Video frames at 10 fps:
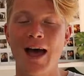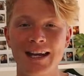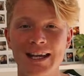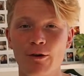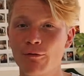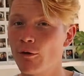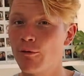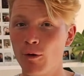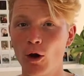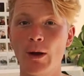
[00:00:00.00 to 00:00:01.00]
any of the
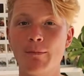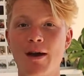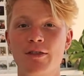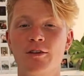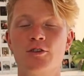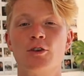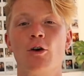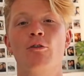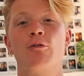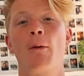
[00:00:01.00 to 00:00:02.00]
following methods
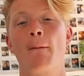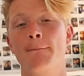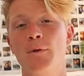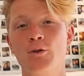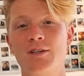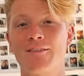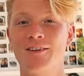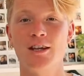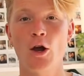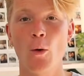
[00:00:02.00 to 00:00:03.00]
of music
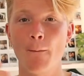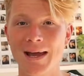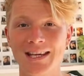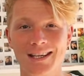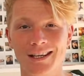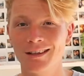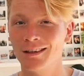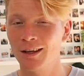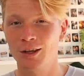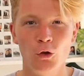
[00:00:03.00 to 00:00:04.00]
video making,
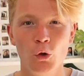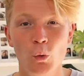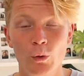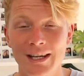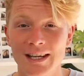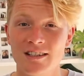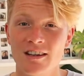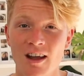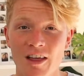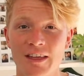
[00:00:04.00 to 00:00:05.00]
you will need
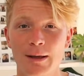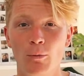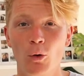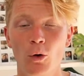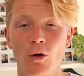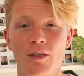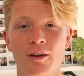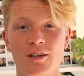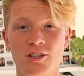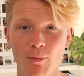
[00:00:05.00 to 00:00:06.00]
nothing more than
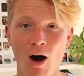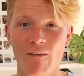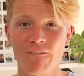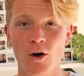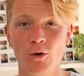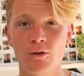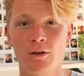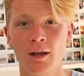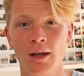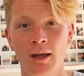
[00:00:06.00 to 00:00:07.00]
a smartphone
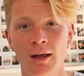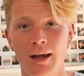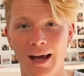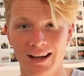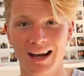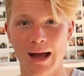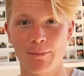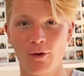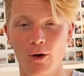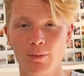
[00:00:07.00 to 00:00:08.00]
and a
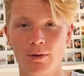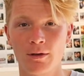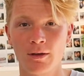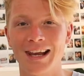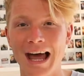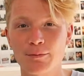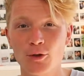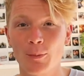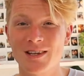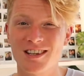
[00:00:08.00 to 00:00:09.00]
laptop. The
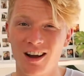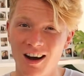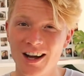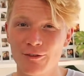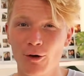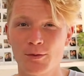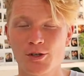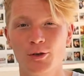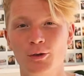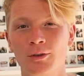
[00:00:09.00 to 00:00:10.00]
laptop is kind of
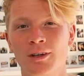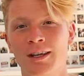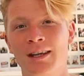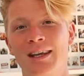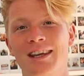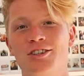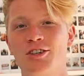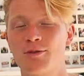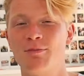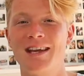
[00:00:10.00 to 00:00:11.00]
optional, it
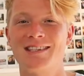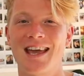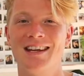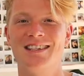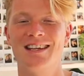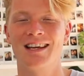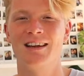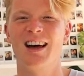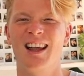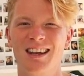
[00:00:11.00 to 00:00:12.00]
just makes editing
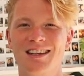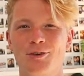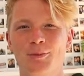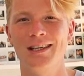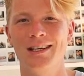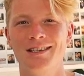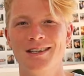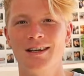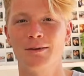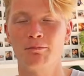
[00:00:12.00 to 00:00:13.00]
a little
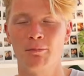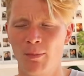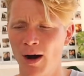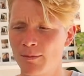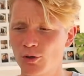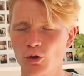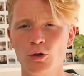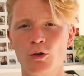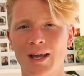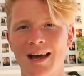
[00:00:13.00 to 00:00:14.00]
easier, but I'm sure
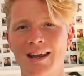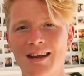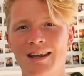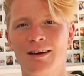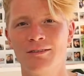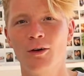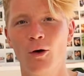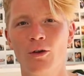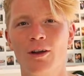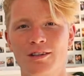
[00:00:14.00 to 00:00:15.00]
you can edit
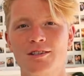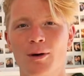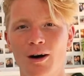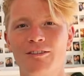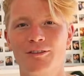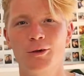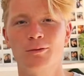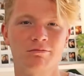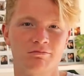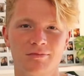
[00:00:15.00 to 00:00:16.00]
on a smartphone
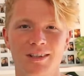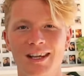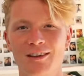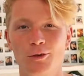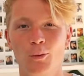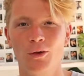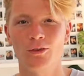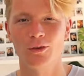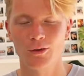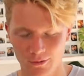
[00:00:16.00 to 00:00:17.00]
if you want
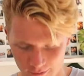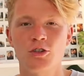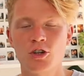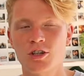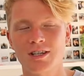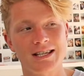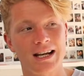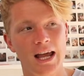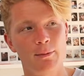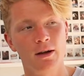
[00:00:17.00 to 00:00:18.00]
to. Just a
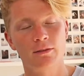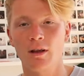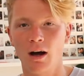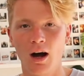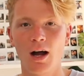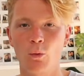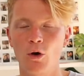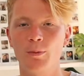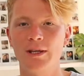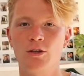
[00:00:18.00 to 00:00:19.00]
disclaimer, I
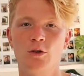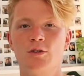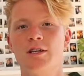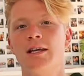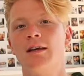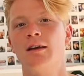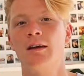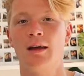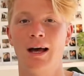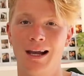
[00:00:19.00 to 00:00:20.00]
will be using
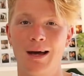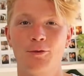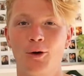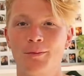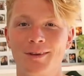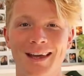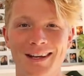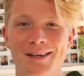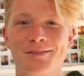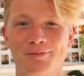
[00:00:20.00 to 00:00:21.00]
a laptop to
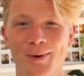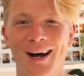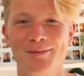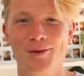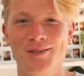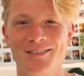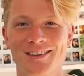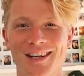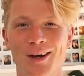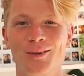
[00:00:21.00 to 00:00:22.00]
edit my music
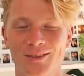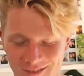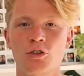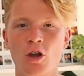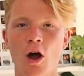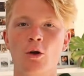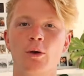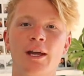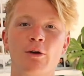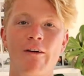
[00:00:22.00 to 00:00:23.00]
video. So
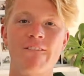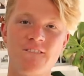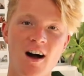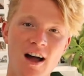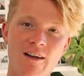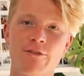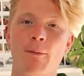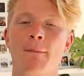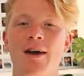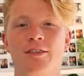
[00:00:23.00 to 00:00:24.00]
here are
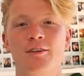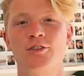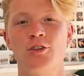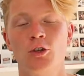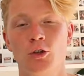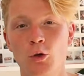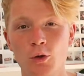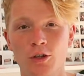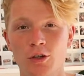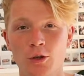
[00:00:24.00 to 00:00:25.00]
5 methods you
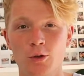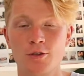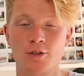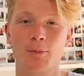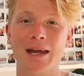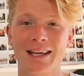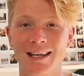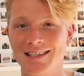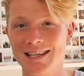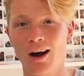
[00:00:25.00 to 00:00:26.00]
can use to make
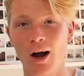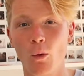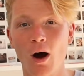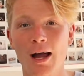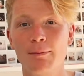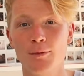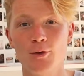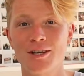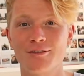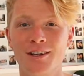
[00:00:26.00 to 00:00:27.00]
a DIY
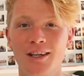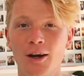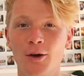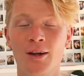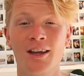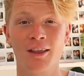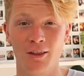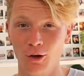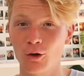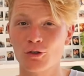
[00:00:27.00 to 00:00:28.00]
music video
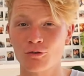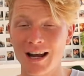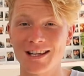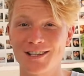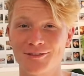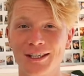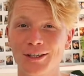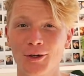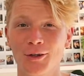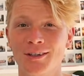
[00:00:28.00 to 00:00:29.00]
that looks relatively
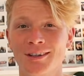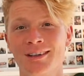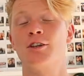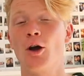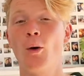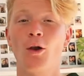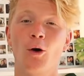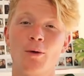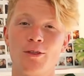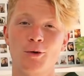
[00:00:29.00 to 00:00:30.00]
good to go
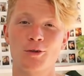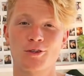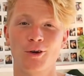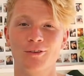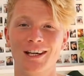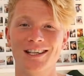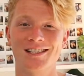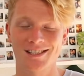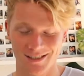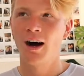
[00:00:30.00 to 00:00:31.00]
along with your song
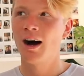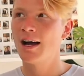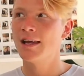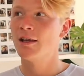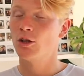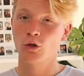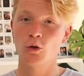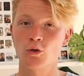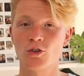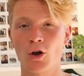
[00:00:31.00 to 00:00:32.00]
release. I
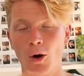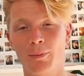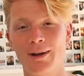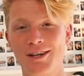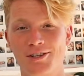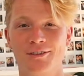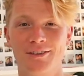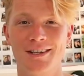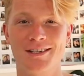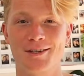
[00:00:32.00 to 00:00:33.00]
used a combination of
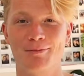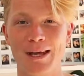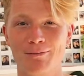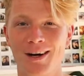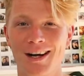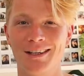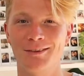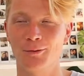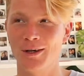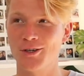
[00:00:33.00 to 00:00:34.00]
these to make mine,
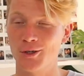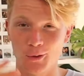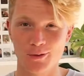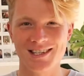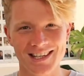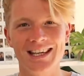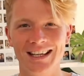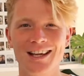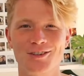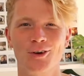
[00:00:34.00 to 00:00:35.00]
which you'll see
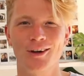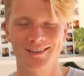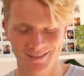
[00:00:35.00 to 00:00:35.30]
later on.